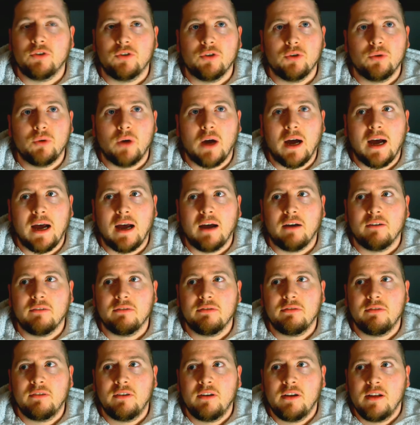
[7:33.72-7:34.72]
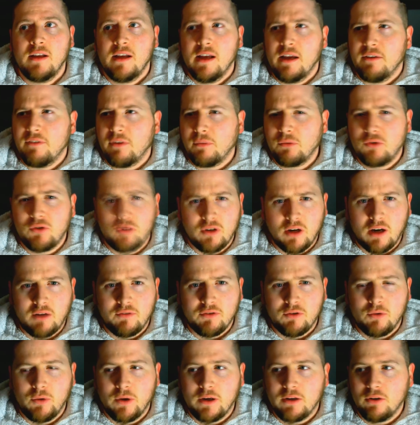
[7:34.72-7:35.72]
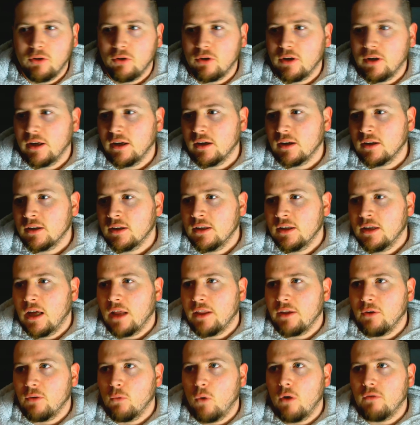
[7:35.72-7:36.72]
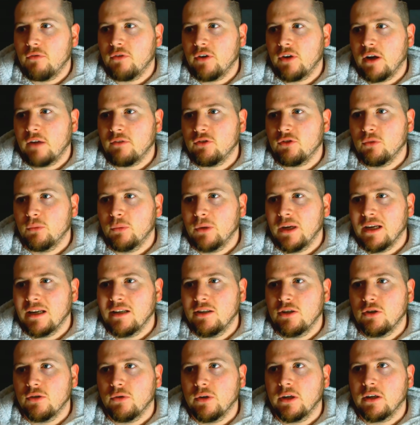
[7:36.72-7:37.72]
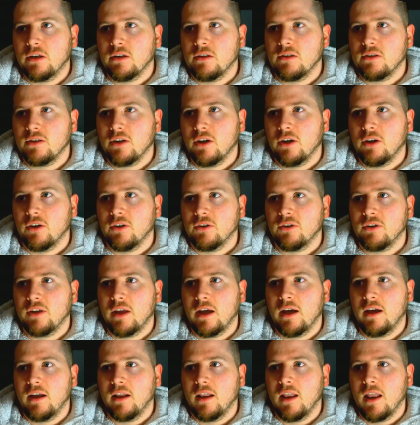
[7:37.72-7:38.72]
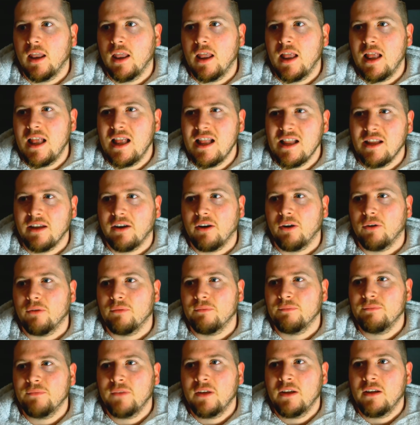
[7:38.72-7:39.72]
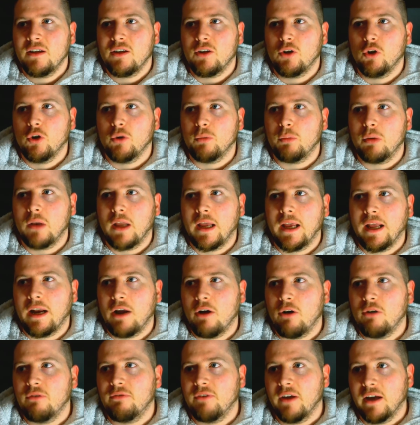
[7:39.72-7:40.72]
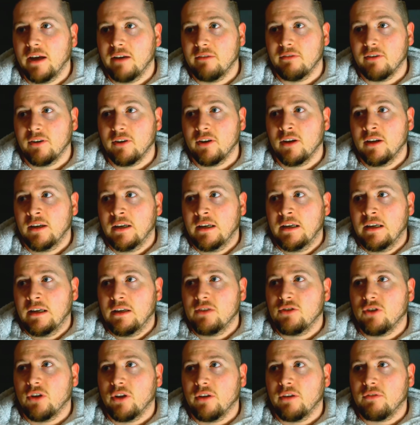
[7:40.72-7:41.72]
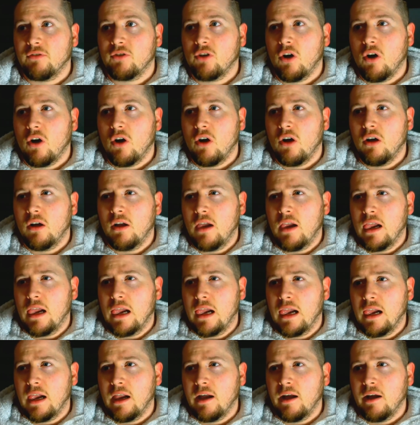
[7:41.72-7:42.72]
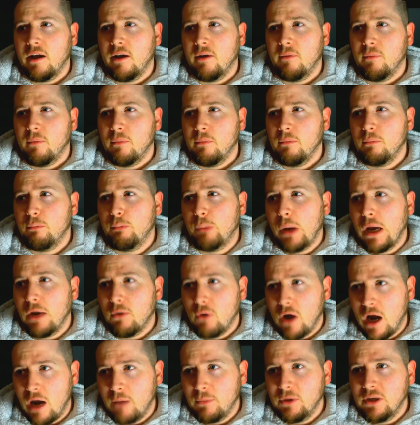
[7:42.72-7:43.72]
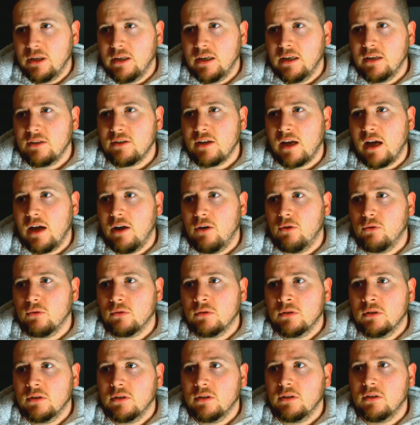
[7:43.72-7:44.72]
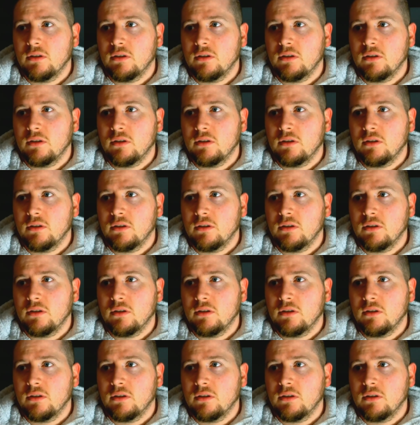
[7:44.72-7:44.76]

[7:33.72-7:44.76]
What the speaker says: do have, if I'm just going to have a quick look here, I think Watford have some injury concerns that, you know, could play in our favour. So they've got Bayrami is out,